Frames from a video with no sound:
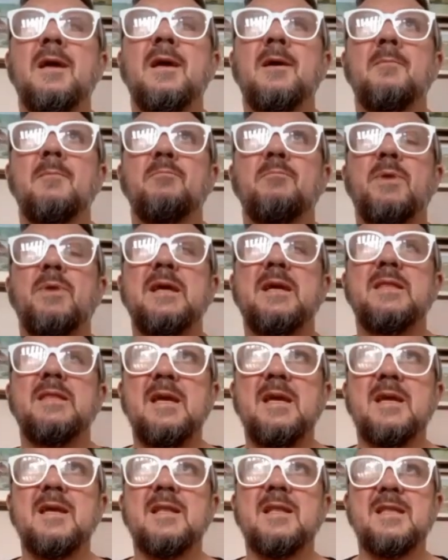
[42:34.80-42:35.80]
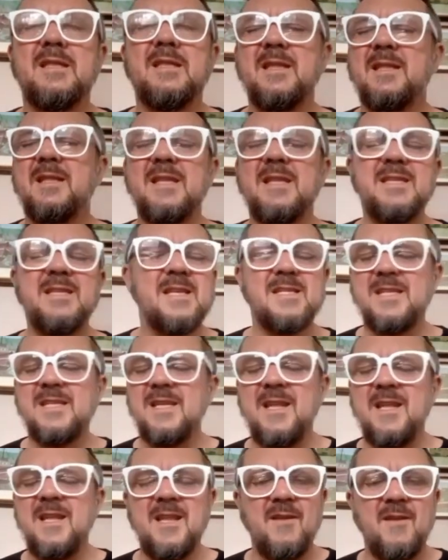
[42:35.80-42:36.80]
But I think this is
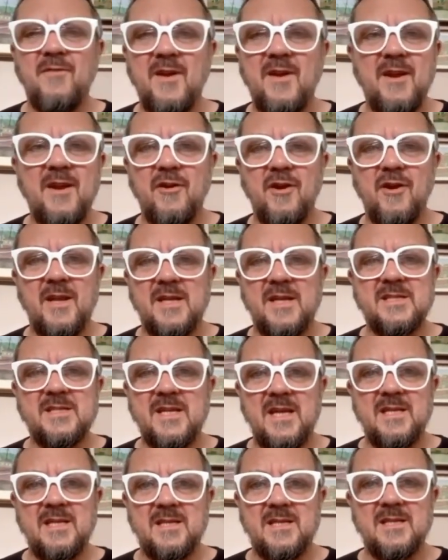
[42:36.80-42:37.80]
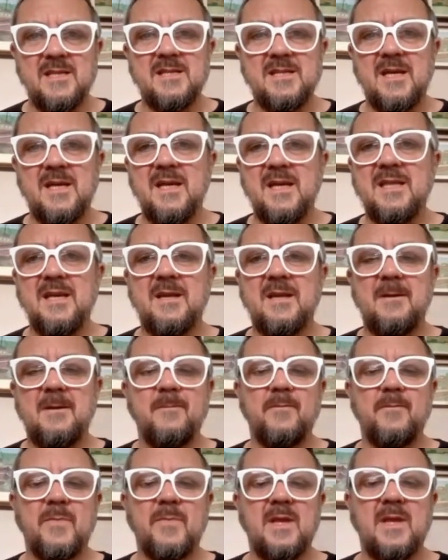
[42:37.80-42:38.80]
still in the very early stages. I think
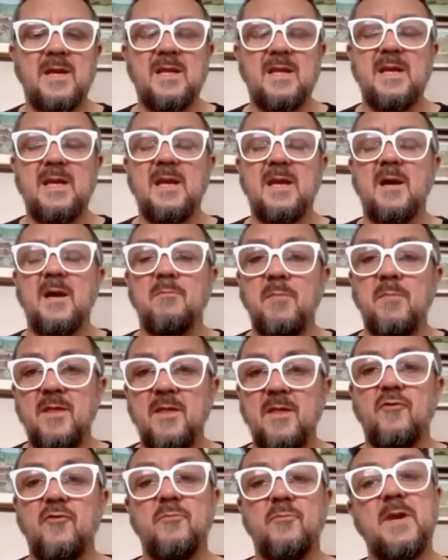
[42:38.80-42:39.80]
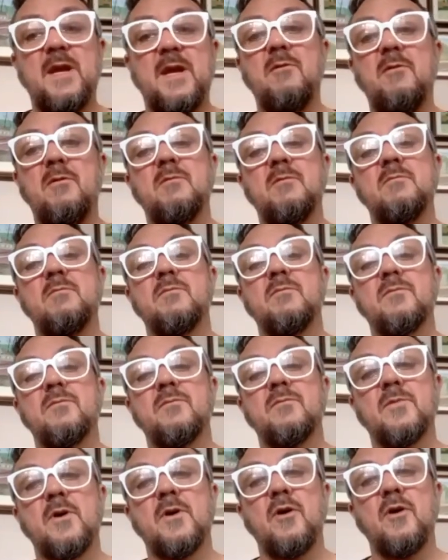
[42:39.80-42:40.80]
a month from now,
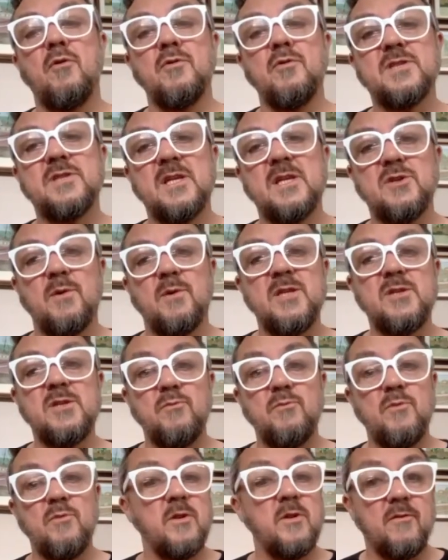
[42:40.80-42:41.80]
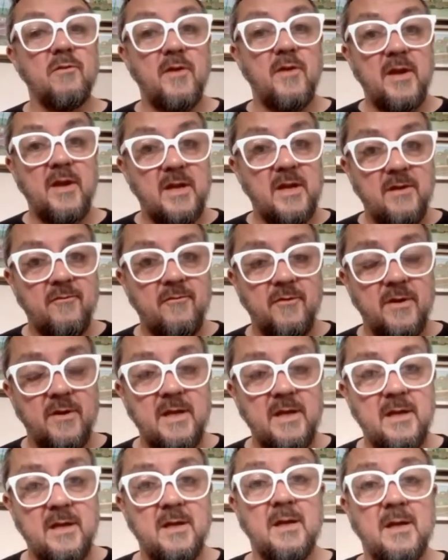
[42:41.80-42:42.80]
the whole situation will look very
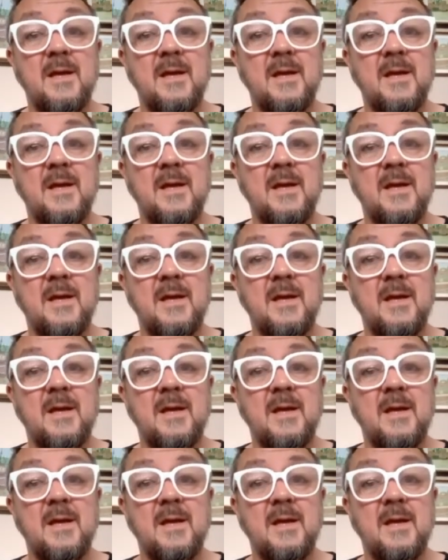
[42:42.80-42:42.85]
differently.